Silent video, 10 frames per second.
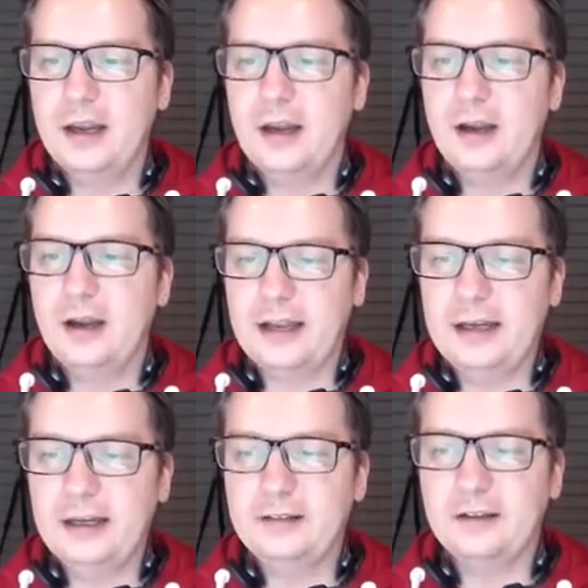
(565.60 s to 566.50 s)

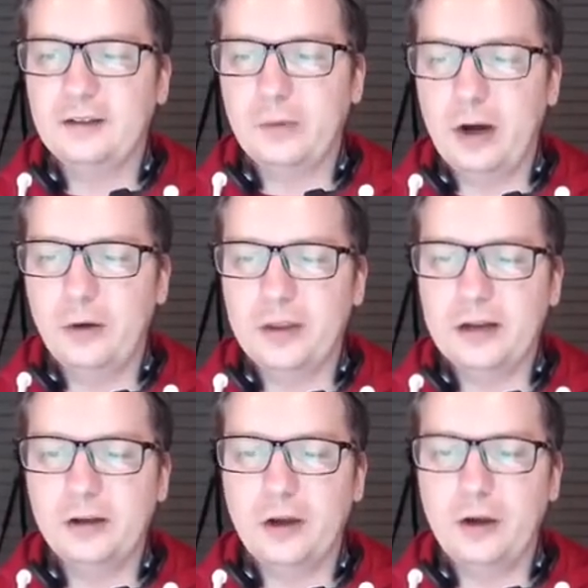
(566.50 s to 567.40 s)
Attendees as well, they're
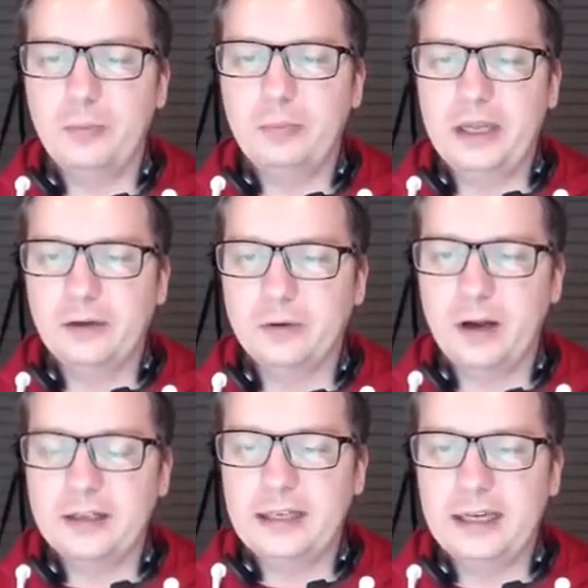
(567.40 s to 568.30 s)
going to appear
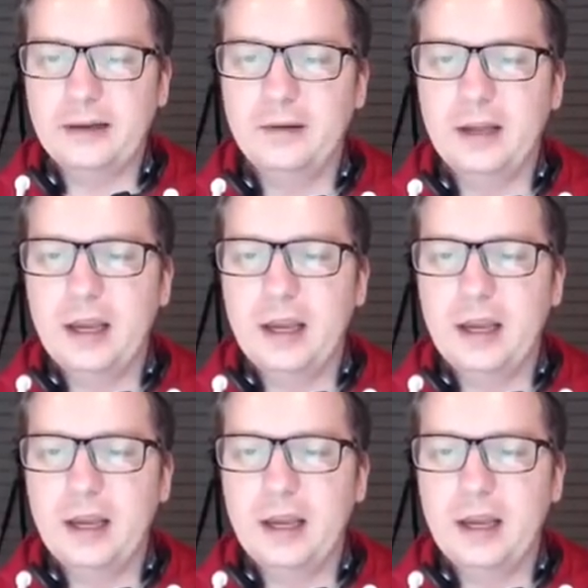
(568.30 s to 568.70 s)
right here.